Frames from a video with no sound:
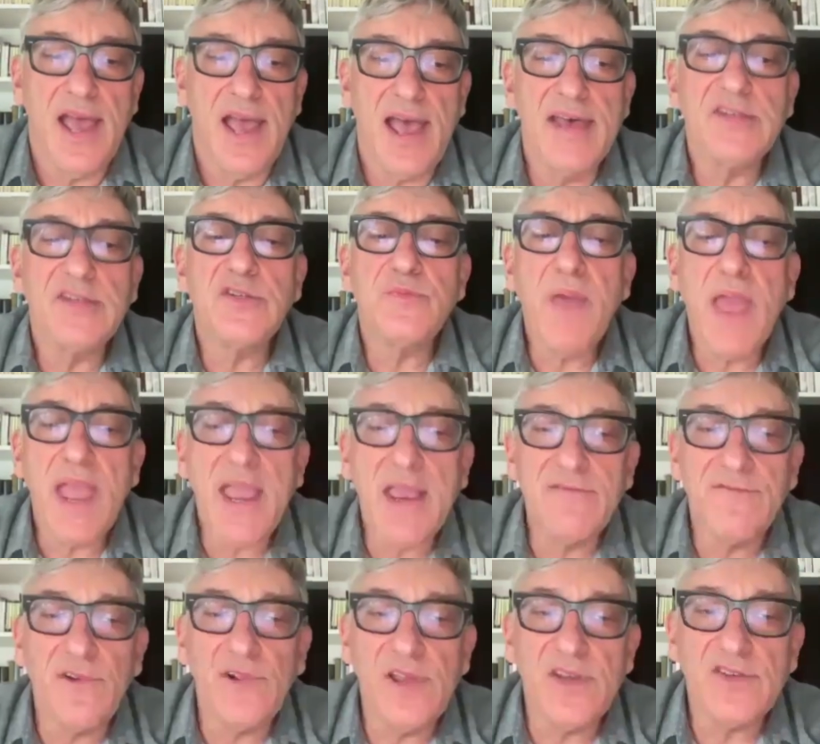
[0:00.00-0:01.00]
As
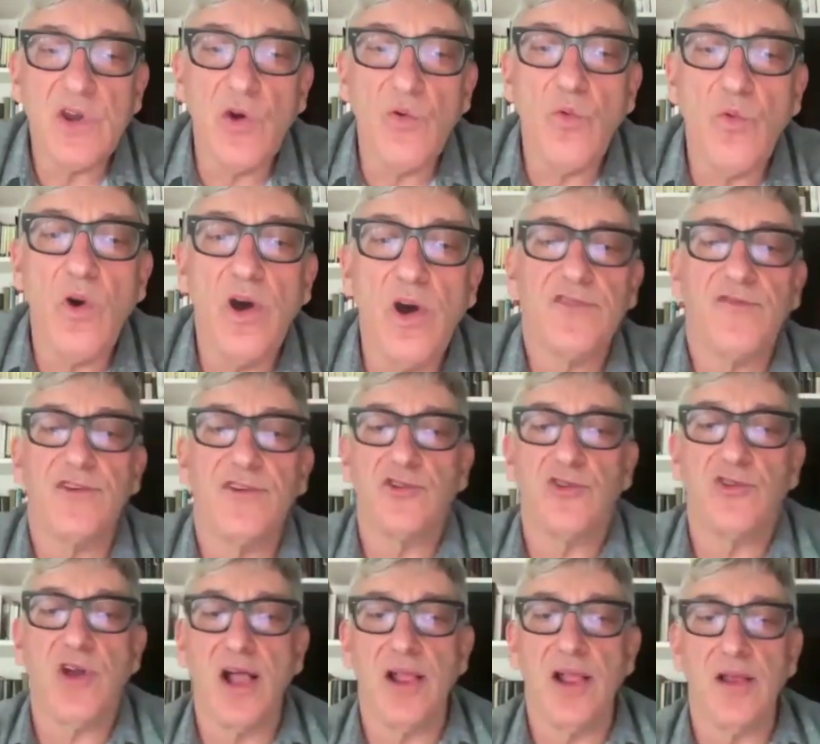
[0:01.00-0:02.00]
painful as it was for
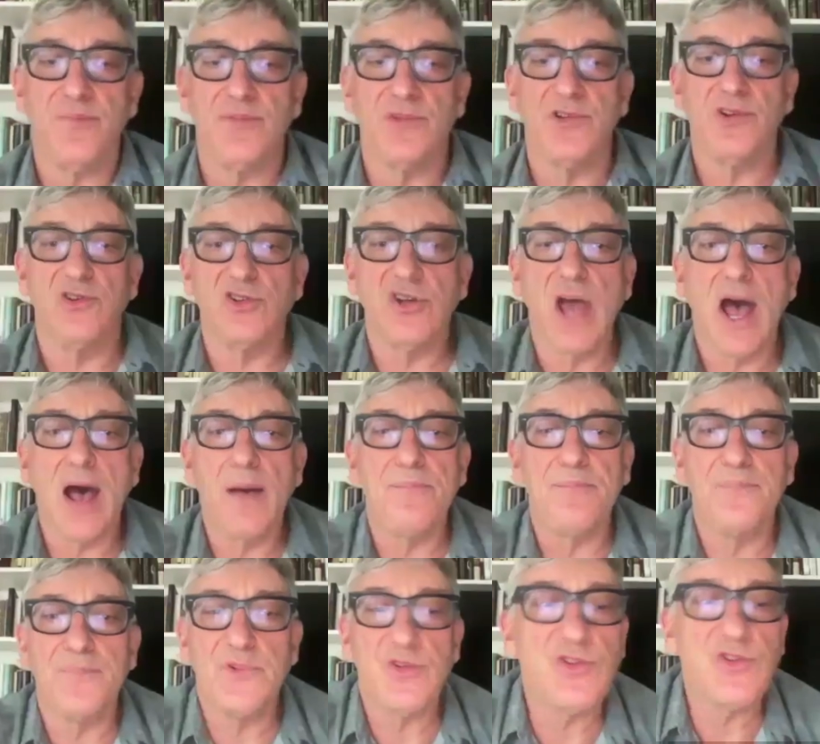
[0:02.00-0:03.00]
Trollope to
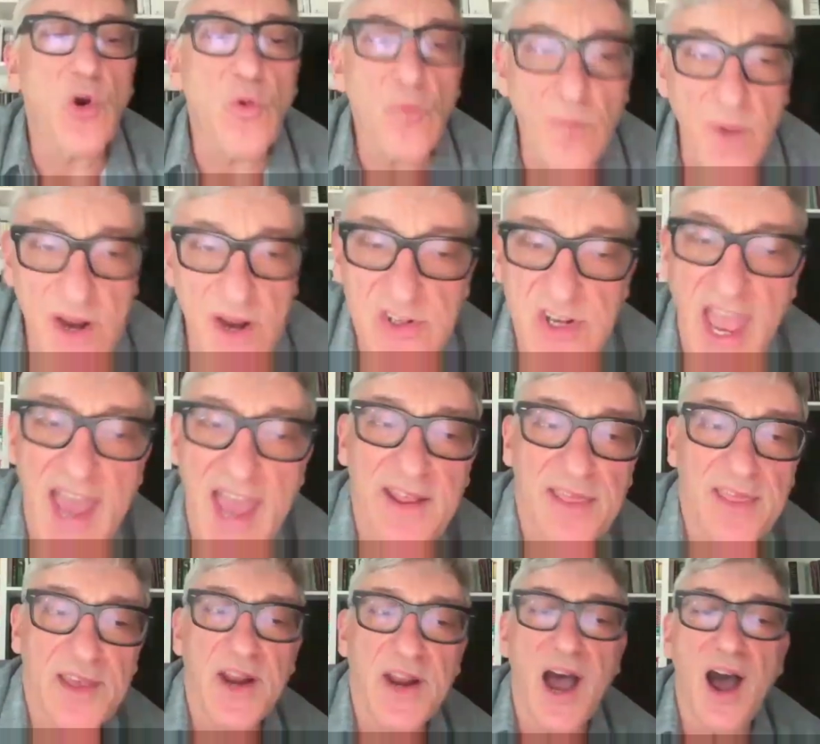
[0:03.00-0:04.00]
chop so much out of
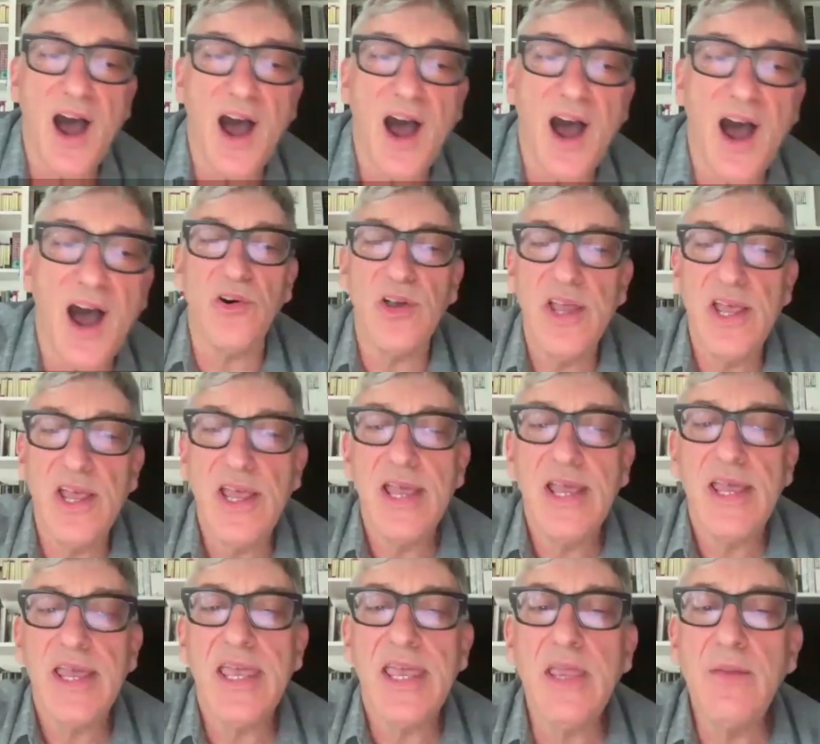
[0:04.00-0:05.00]
the novel,
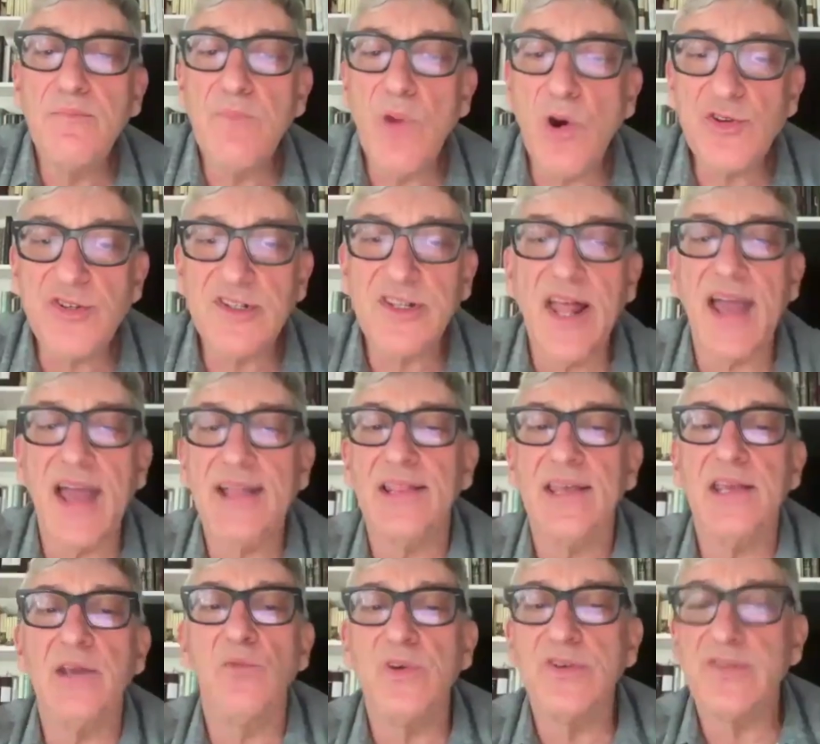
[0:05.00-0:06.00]
he most
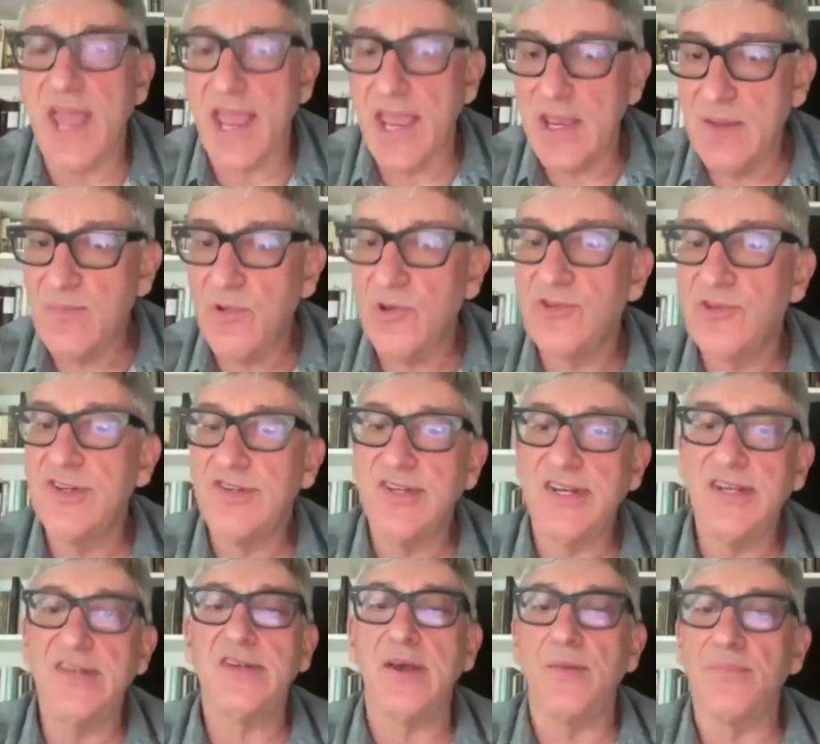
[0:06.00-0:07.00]
likely was able to
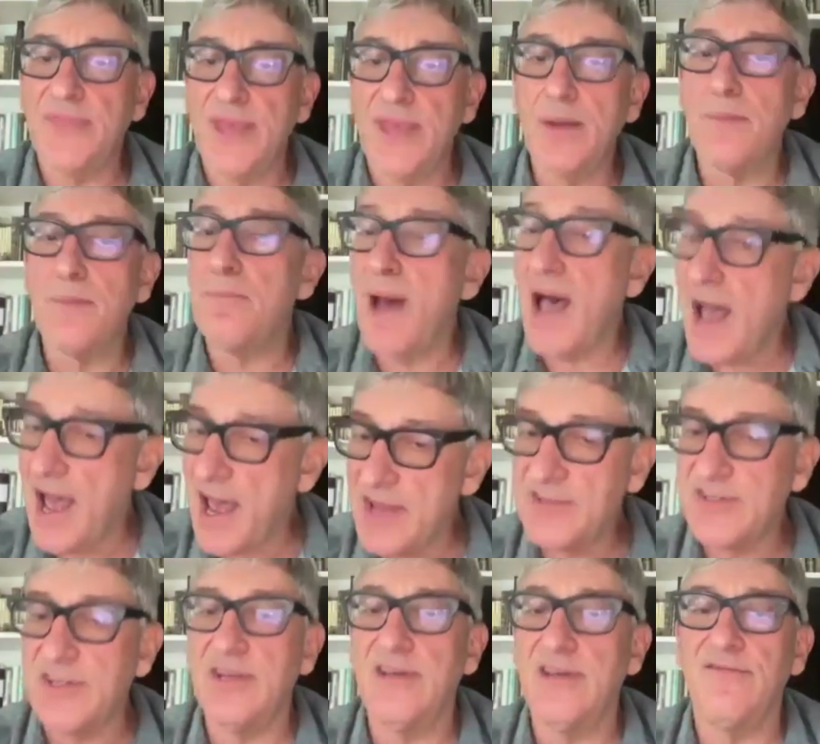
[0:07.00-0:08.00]
see something
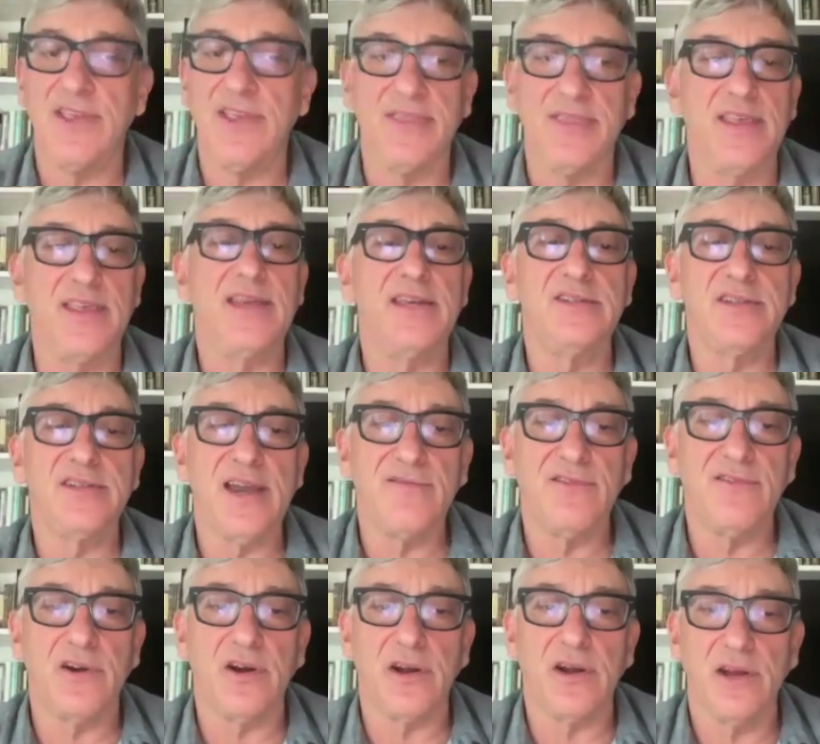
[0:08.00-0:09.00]
positive in the
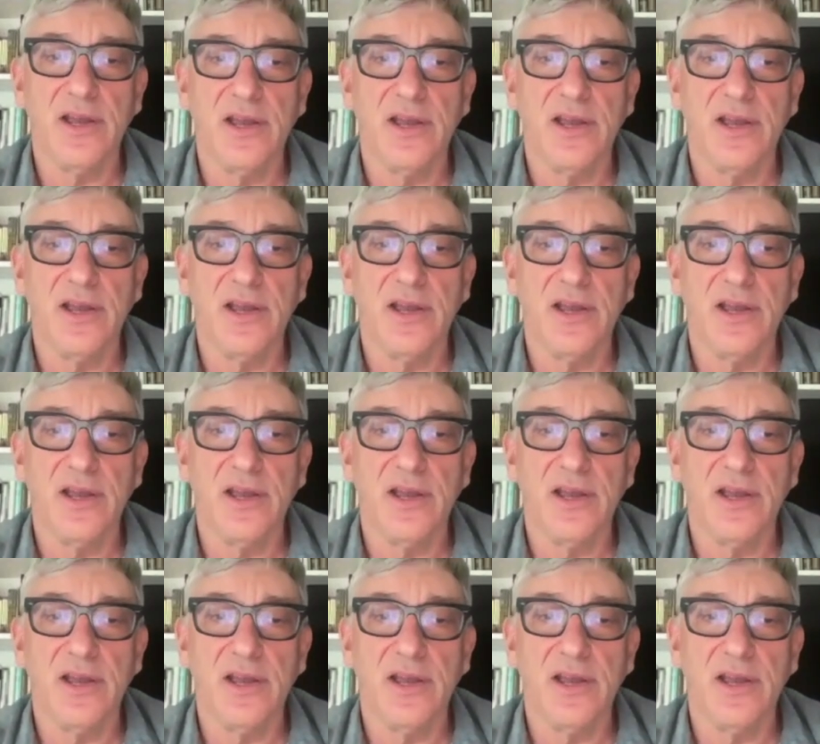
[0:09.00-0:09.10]
endeavor.